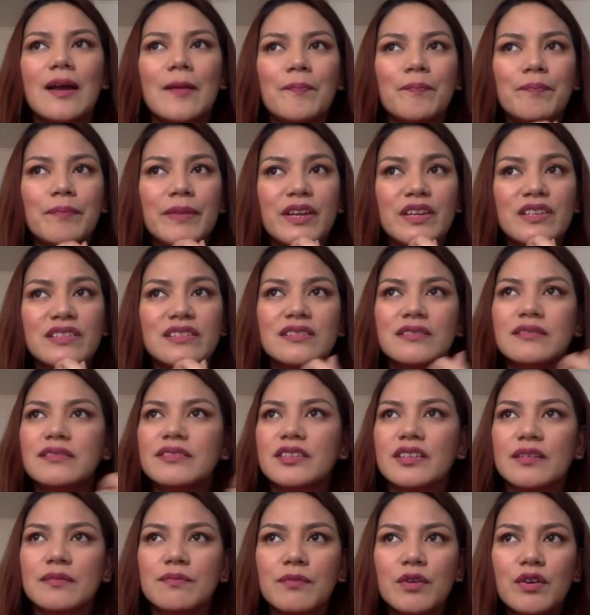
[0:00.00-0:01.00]
because
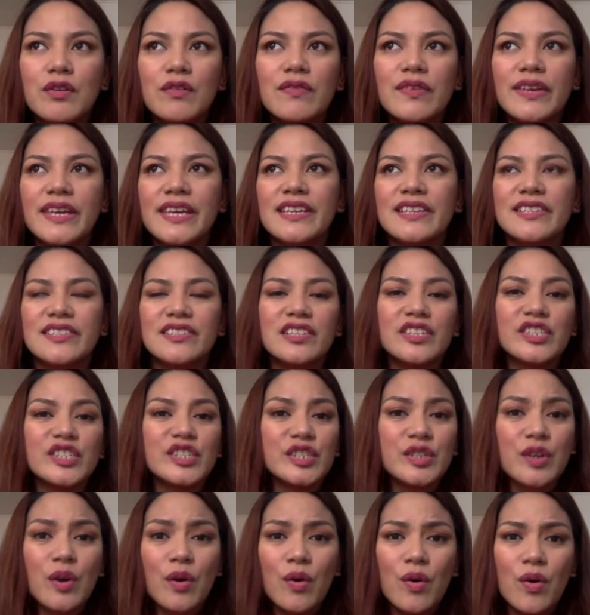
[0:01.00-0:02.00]
the movies, the
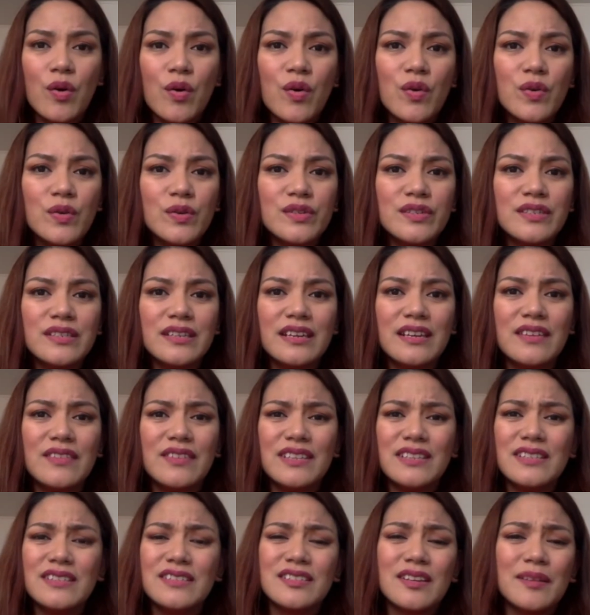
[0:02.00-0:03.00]
shows,
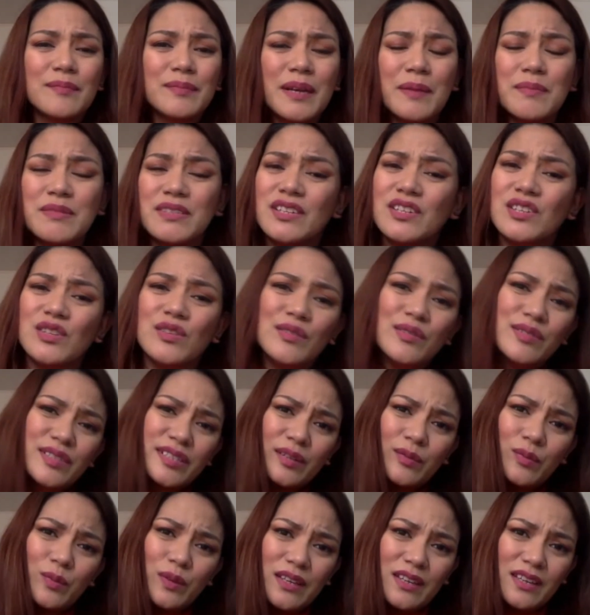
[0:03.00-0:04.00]
even sometimes the news
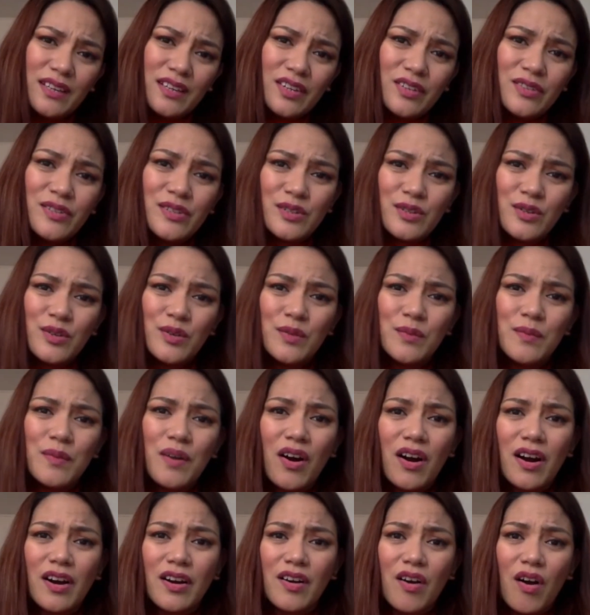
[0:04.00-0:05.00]
that we consume
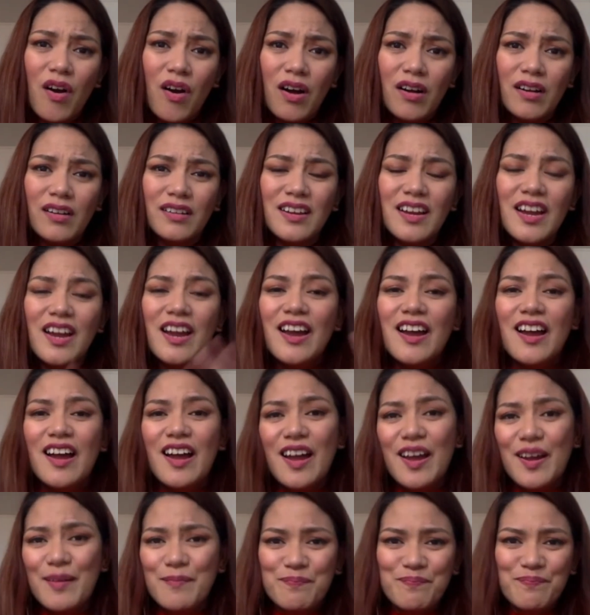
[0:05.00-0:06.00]
are all
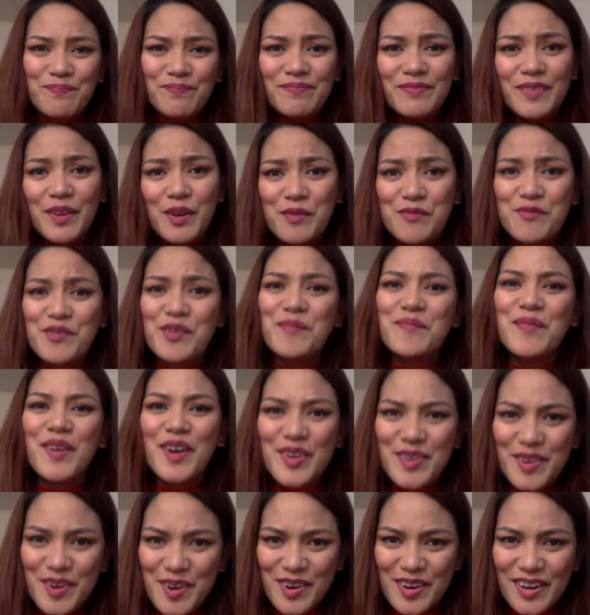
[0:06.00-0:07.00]
from
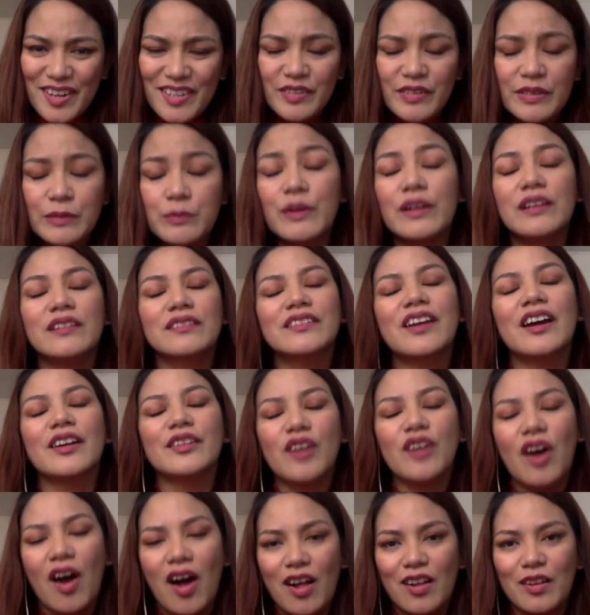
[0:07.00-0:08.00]
other countries. Well, not
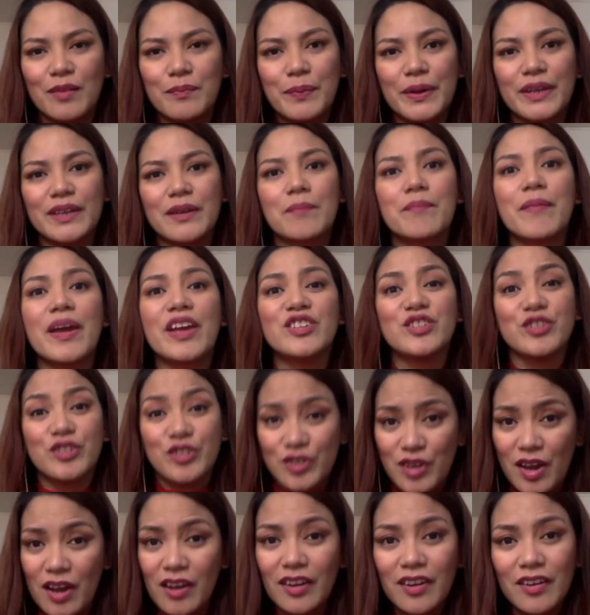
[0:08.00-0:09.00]
all, but a major
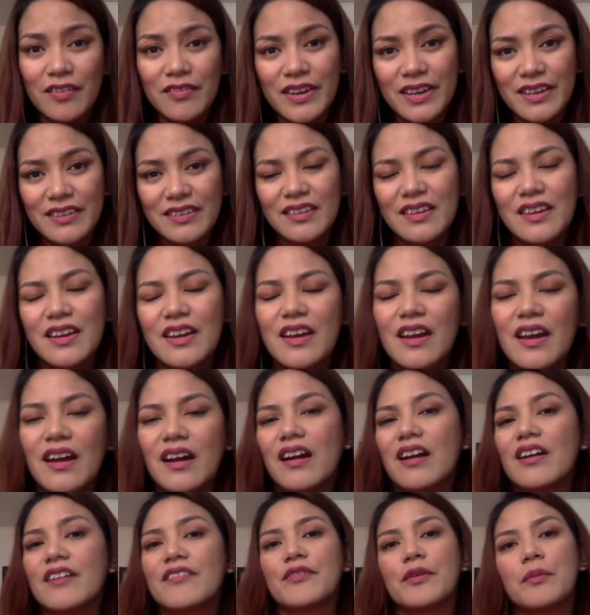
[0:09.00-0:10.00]
chunk of it
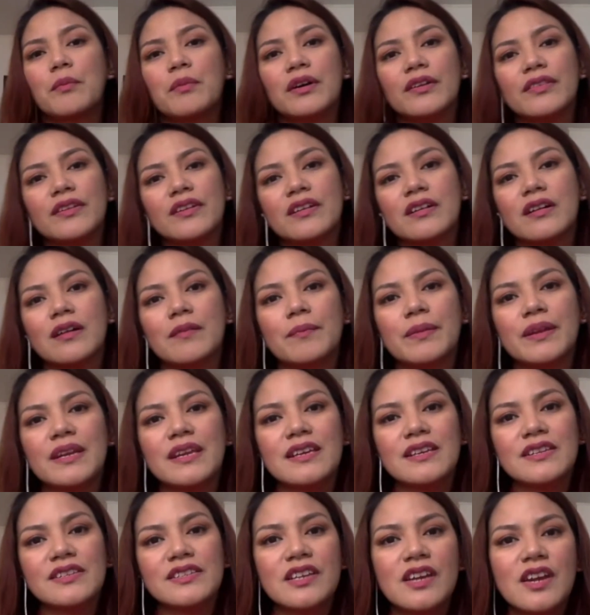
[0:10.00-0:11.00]
are from other
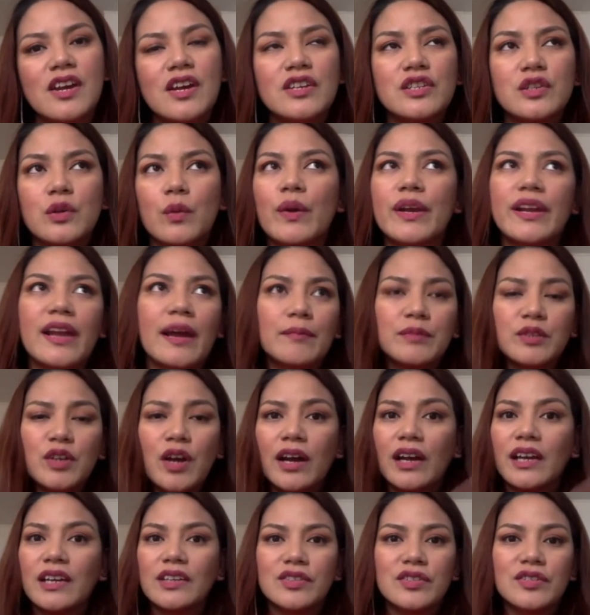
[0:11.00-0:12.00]
companies. So when I'm
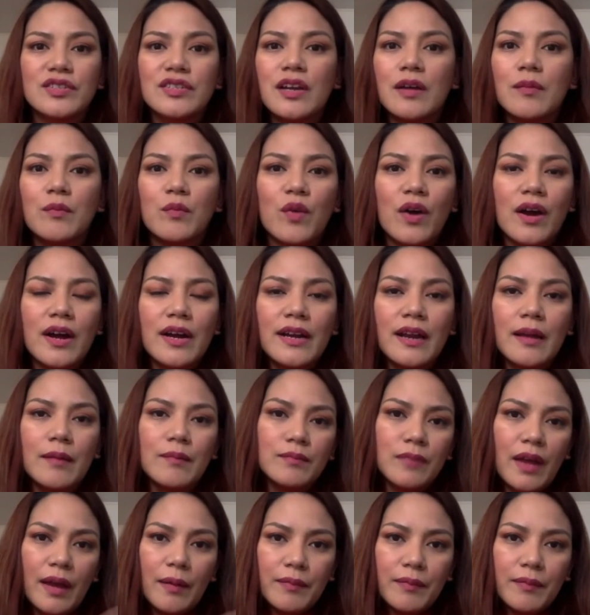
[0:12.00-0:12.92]
talking to someone, I'm